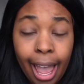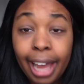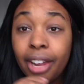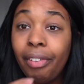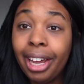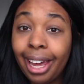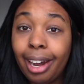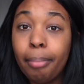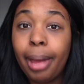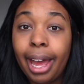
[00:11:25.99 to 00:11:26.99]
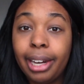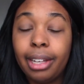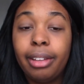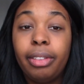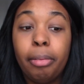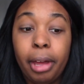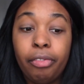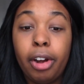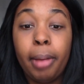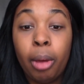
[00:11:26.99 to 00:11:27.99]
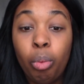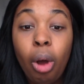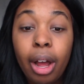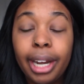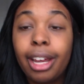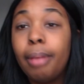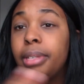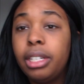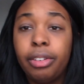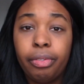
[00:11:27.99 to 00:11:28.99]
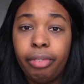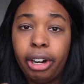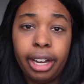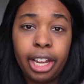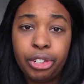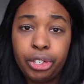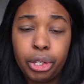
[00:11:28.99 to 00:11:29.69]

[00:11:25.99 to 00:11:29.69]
And if I get a bed, the bed frame I want, it comes in different variations.